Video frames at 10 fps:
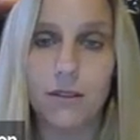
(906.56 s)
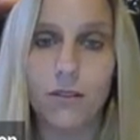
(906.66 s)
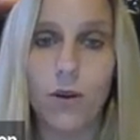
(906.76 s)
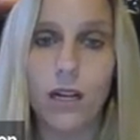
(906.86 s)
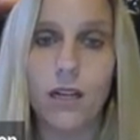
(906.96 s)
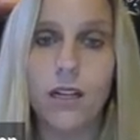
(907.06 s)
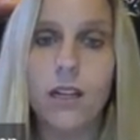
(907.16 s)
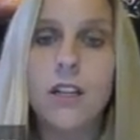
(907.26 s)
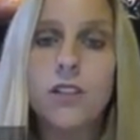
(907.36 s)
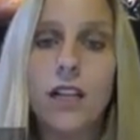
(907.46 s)
of court.
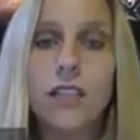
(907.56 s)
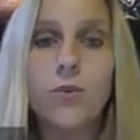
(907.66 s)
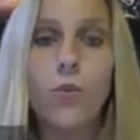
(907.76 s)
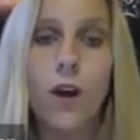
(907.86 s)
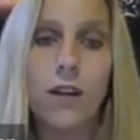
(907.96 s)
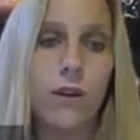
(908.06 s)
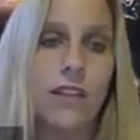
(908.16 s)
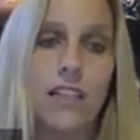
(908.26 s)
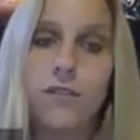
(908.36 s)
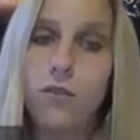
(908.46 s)
So that's one way.
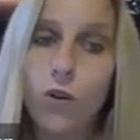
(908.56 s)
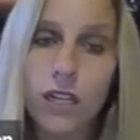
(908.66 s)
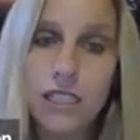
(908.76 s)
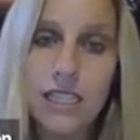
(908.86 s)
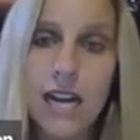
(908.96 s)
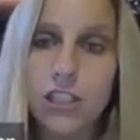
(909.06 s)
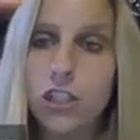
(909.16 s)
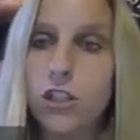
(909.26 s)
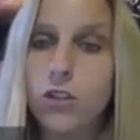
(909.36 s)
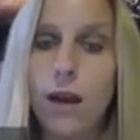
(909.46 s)
That's Florida
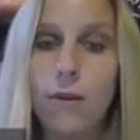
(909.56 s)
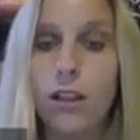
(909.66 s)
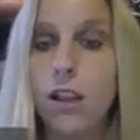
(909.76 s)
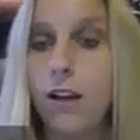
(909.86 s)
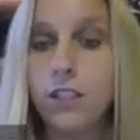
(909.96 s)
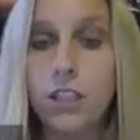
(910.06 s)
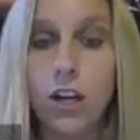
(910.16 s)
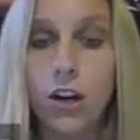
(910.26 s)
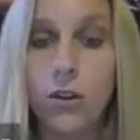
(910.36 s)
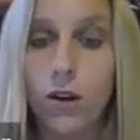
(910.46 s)
statute. I would love to
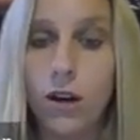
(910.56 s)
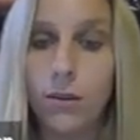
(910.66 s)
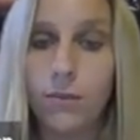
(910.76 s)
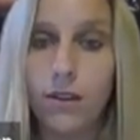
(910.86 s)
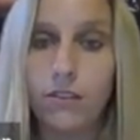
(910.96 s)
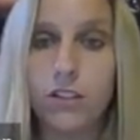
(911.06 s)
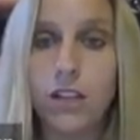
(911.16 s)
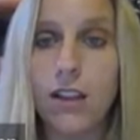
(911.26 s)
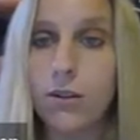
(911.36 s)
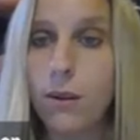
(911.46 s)
know if there's
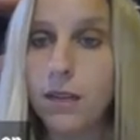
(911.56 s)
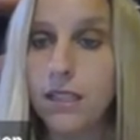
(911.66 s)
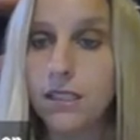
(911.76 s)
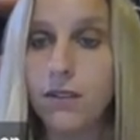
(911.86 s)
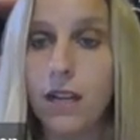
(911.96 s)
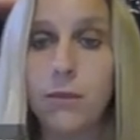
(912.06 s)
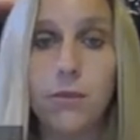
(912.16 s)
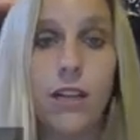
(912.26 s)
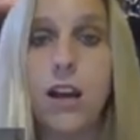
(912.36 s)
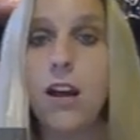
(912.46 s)
other remedies
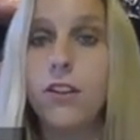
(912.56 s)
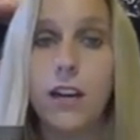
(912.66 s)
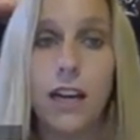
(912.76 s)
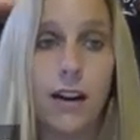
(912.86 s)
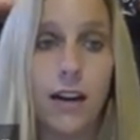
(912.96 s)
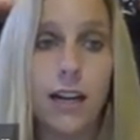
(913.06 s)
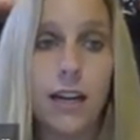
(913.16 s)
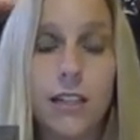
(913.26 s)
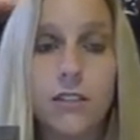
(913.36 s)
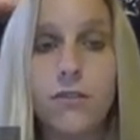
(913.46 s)
available in other
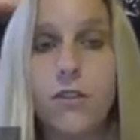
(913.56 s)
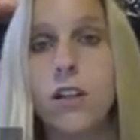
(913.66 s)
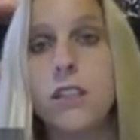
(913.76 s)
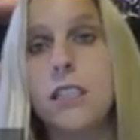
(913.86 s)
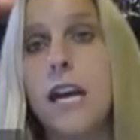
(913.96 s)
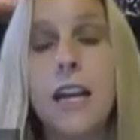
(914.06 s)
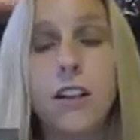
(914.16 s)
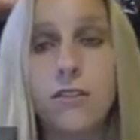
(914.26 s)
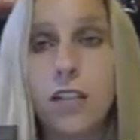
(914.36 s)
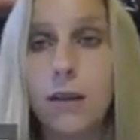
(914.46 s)
areas for denial
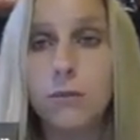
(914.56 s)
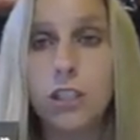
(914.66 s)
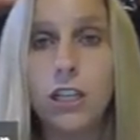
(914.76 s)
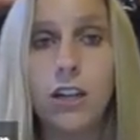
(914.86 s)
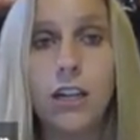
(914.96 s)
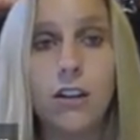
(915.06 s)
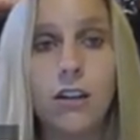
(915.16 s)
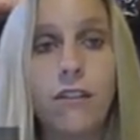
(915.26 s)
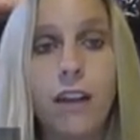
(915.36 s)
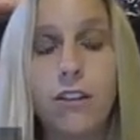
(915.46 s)
of time sharing or
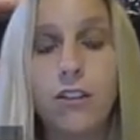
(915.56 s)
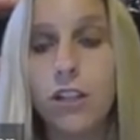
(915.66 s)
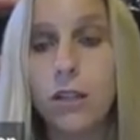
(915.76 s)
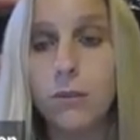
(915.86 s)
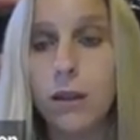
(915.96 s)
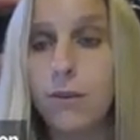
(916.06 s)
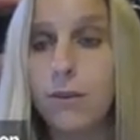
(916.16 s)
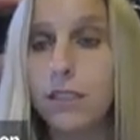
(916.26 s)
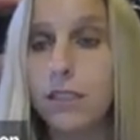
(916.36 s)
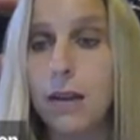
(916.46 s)
failure to comply
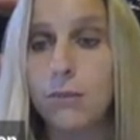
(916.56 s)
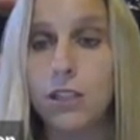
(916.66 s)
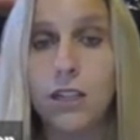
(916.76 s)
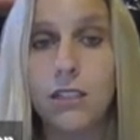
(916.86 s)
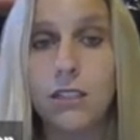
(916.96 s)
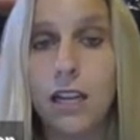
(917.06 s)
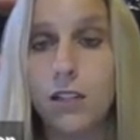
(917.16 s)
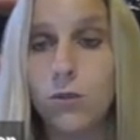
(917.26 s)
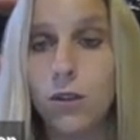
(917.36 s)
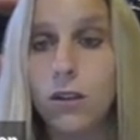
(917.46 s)
with the time sharing
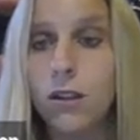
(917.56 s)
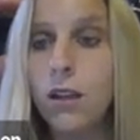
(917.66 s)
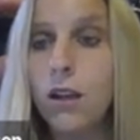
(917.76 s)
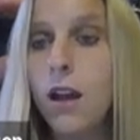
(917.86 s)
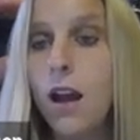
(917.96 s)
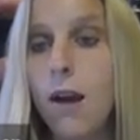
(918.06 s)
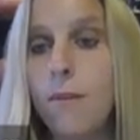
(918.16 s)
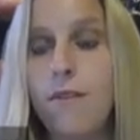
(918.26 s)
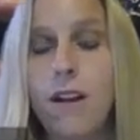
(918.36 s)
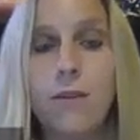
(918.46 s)
schedule.
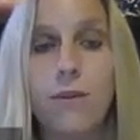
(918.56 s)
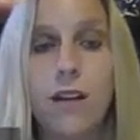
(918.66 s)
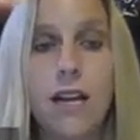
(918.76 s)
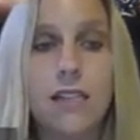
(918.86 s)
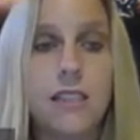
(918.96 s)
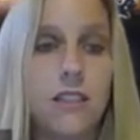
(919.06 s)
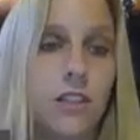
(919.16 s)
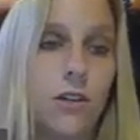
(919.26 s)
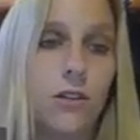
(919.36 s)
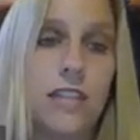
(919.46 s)
If anyone has, you
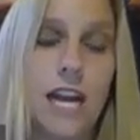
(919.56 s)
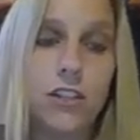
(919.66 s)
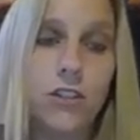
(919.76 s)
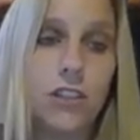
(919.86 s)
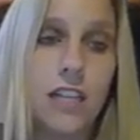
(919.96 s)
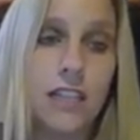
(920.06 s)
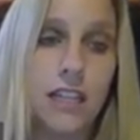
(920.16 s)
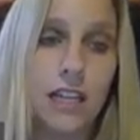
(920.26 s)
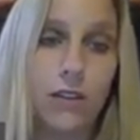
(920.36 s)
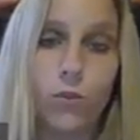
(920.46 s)
know, statutes that
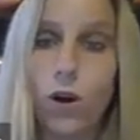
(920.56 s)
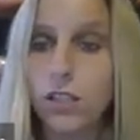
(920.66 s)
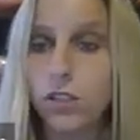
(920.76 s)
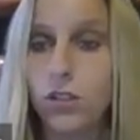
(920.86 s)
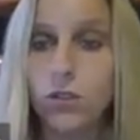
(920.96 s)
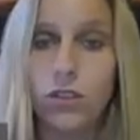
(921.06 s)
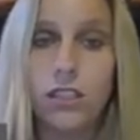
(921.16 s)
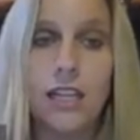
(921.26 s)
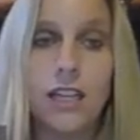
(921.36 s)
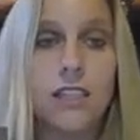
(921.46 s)
they'd want to
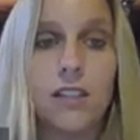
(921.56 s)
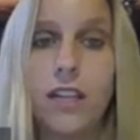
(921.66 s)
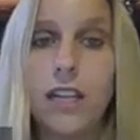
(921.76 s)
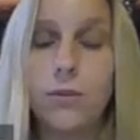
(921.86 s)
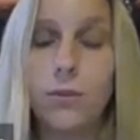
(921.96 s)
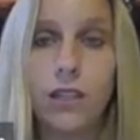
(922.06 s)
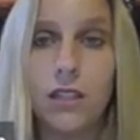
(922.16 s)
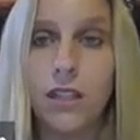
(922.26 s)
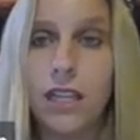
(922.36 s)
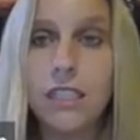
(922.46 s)
send us the link, we
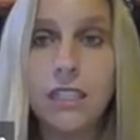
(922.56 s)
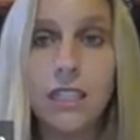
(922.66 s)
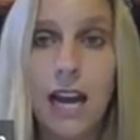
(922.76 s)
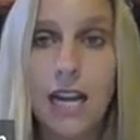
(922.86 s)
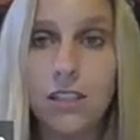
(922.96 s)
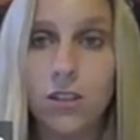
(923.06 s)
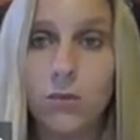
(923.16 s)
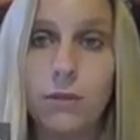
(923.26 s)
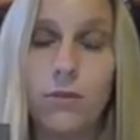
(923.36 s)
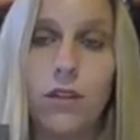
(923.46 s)
could link to that so
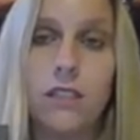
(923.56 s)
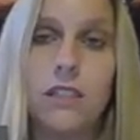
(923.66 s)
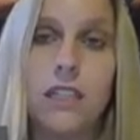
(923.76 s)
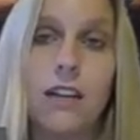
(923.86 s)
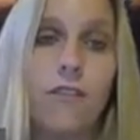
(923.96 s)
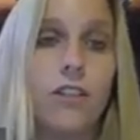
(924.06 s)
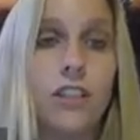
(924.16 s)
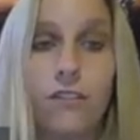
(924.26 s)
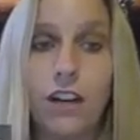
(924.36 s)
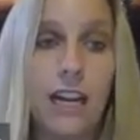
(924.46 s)
people could see for
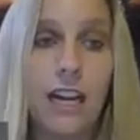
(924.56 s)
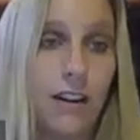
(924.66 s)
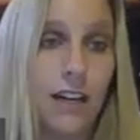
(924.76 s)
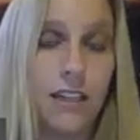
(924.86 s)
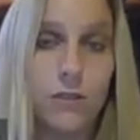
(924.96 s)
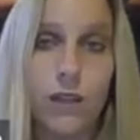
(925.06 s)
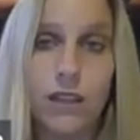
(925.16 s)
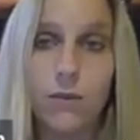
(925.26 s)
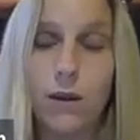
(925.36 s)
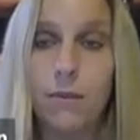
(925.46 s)
different areas what
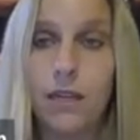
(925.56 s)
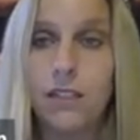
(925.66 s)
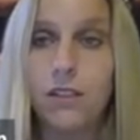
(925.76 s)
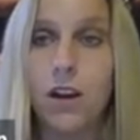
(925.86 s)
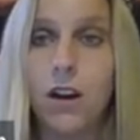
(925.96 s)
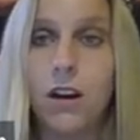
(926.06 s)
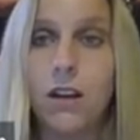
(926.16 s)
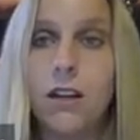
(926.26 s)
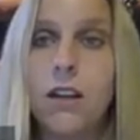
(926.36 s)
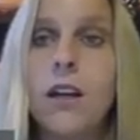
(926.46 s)
the remedies
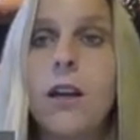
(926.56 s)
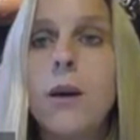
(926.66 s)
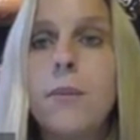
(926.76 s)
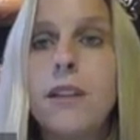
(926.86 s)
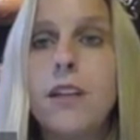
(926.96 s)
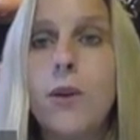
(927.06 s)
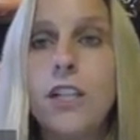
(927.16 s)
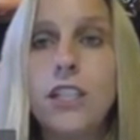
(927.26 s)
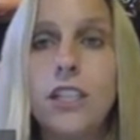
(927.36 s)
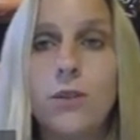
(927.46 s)
are. But the
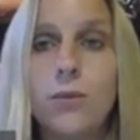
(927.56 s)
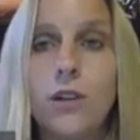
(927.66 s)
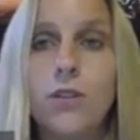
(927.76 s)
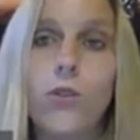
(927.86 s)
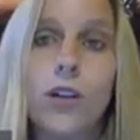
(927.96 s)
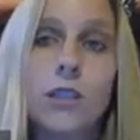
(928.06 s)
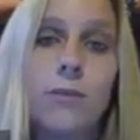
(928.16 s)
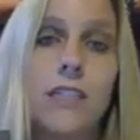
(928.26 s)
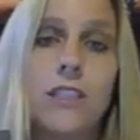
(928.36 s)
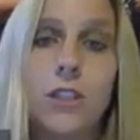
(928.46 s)
question is, will courts
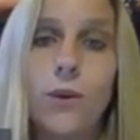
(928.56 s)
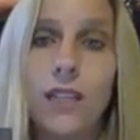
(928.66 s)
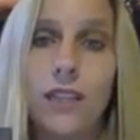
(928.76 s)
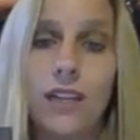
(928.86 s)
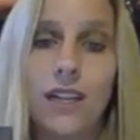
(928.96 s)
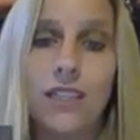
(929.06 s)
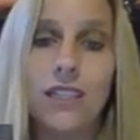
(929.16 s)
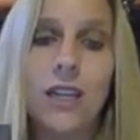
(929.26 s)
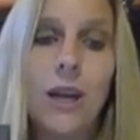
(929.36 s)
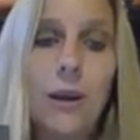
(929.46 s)
be doing
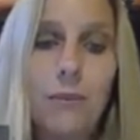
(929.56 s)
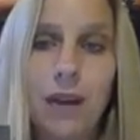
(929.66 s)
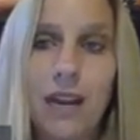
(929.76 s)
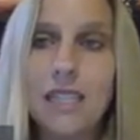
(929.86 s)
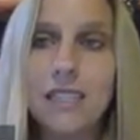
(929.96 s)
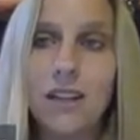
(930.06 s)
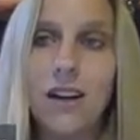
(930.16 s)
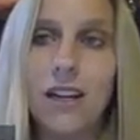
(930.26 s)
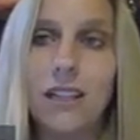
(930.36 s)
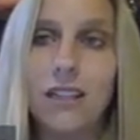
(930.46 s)
this based
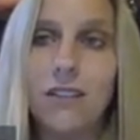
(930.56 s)
on